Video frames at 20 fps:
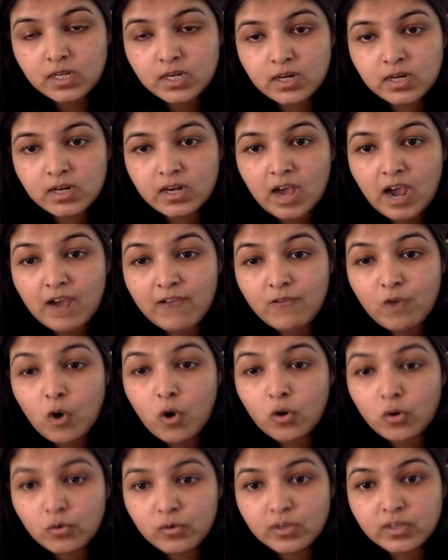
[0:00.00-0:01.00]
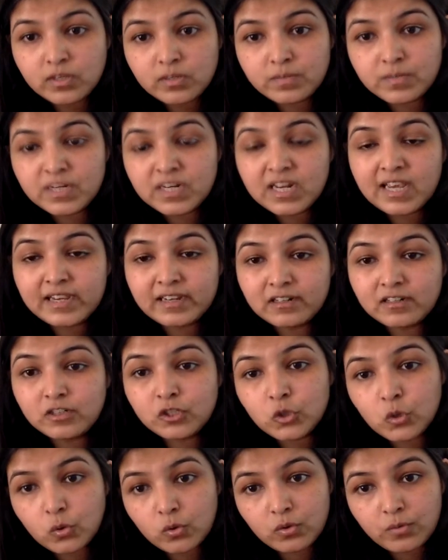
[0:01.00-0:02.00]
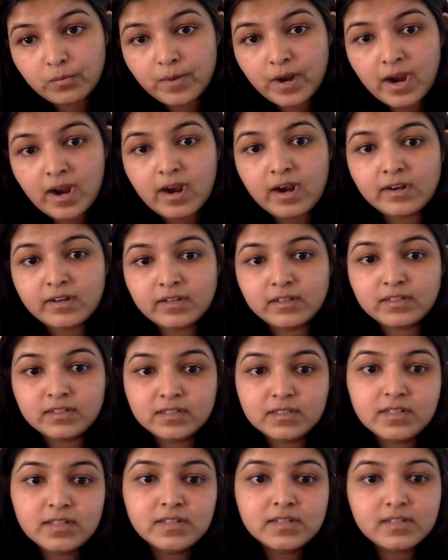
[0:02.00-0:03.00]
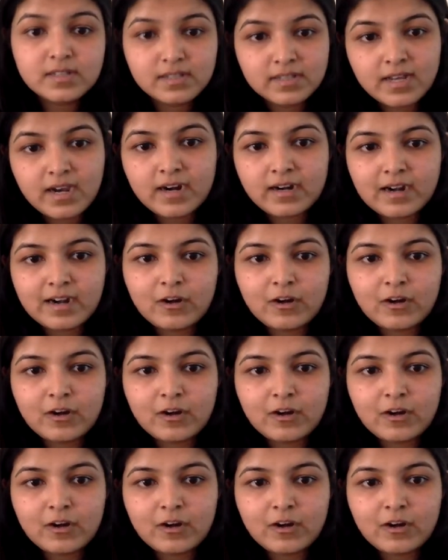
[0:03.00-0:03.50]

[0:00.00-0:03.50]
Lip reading: and I've always been like a doormat and this and that.